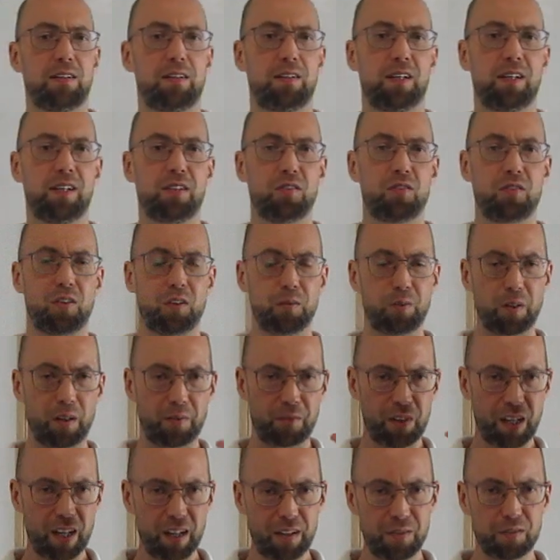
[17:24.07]
Right? So if you have
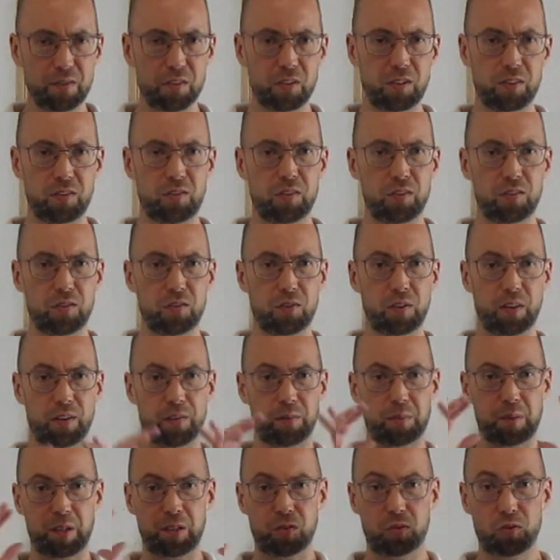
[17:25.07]
n vertices, you have
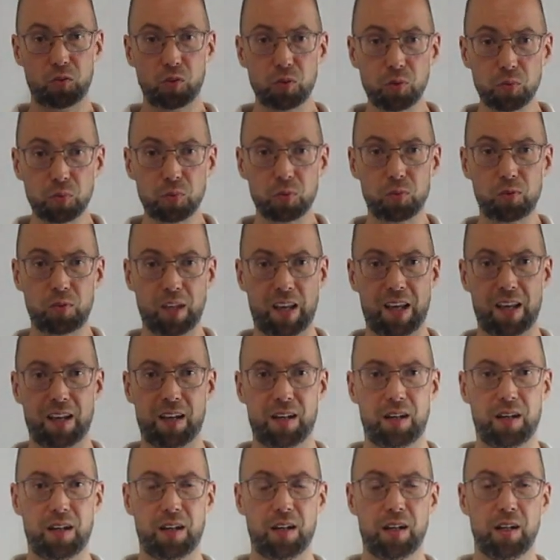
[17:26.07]
about 2 root
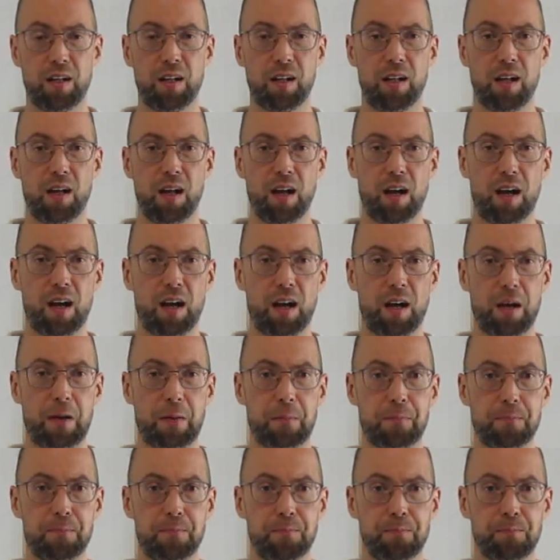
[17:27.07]
n.
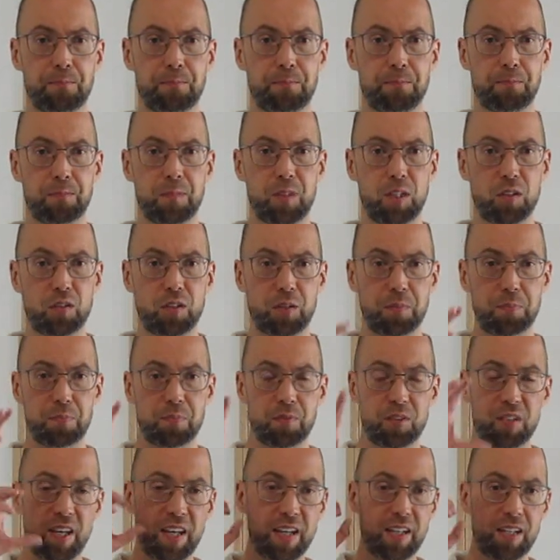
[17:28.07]
You can
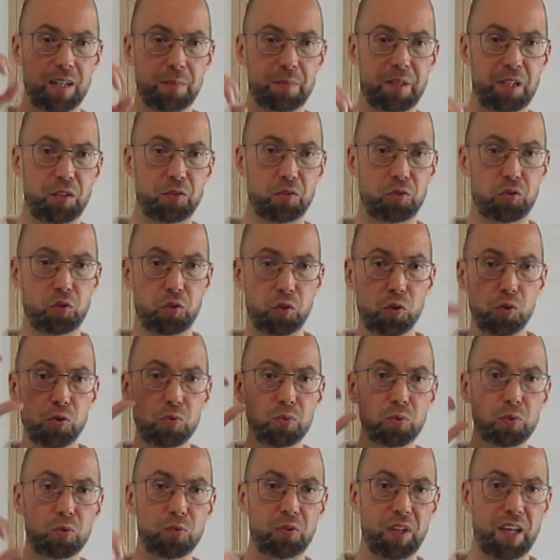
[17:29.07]
take about 2
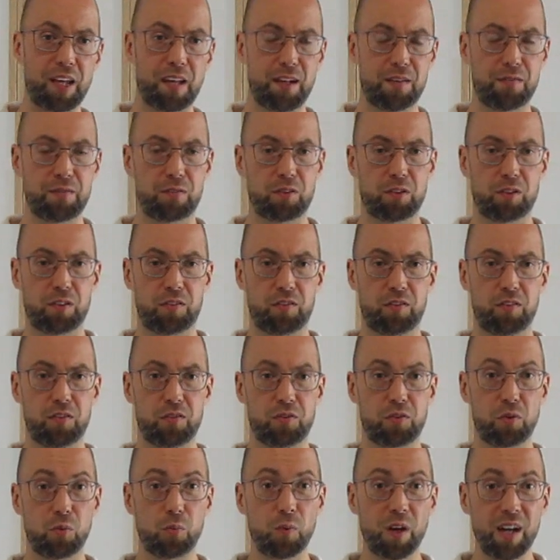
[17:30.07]
root n vertices
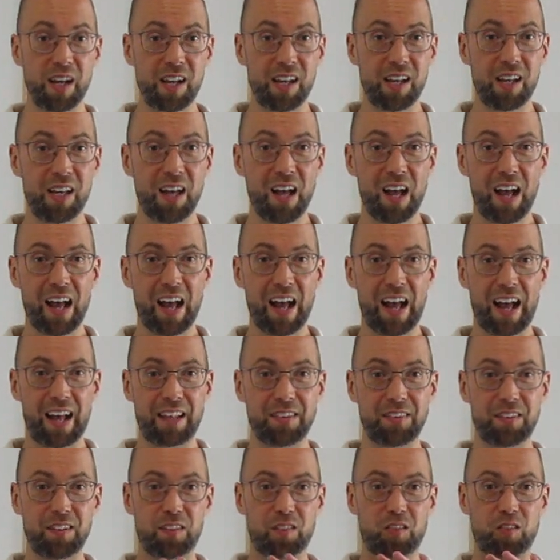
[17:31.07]
away, and
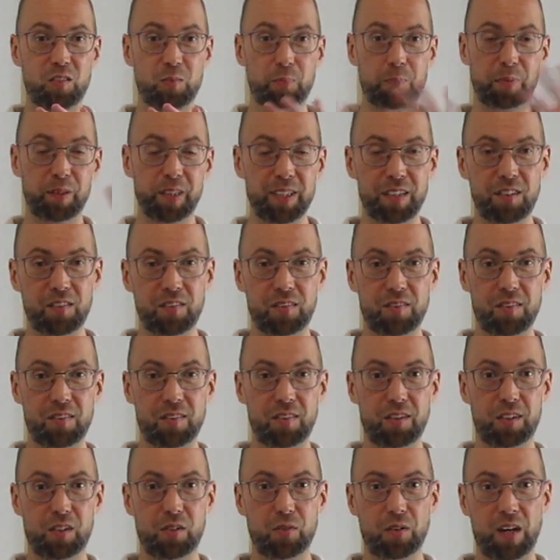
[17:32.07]
this splits
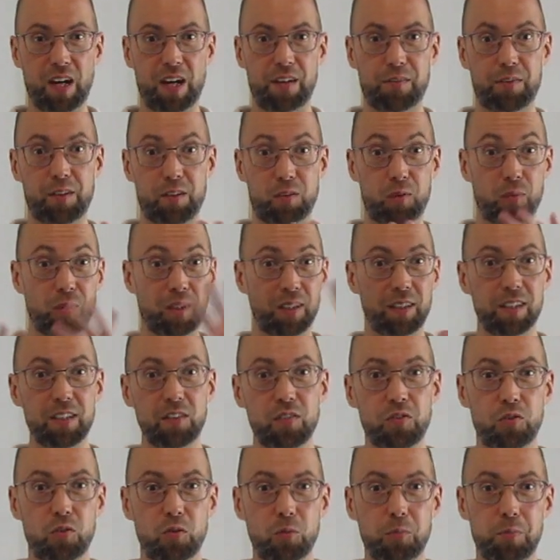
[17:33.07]
the graph into at
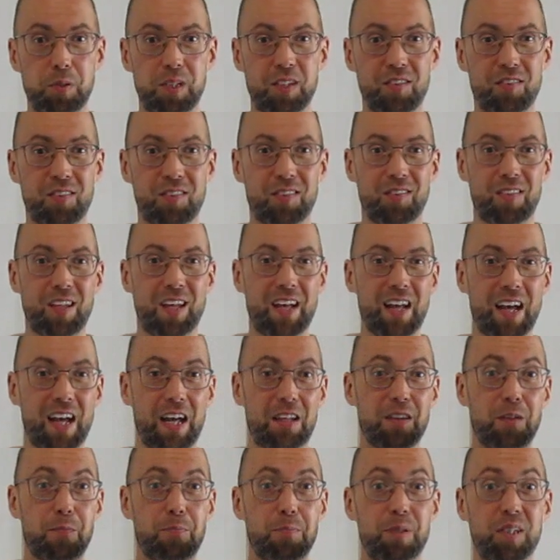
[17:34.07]
least 2 pieces, and
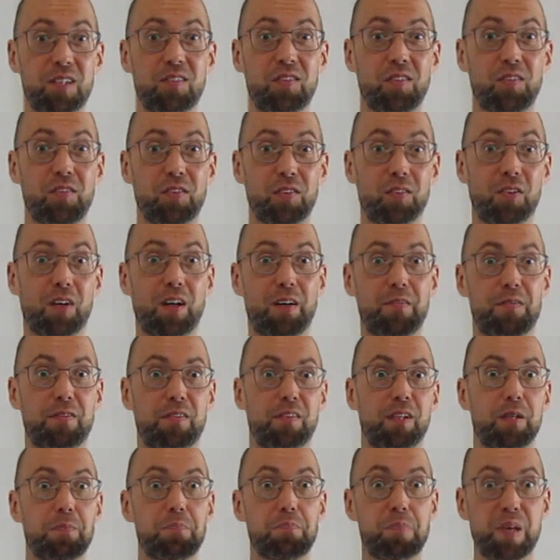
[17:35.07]
the pieces are not
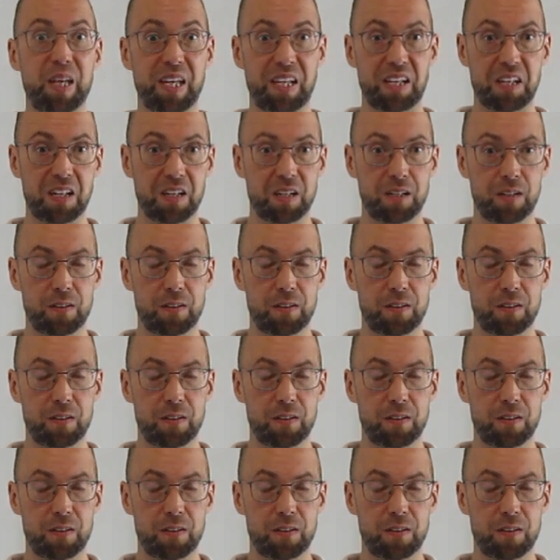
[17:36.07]
very big.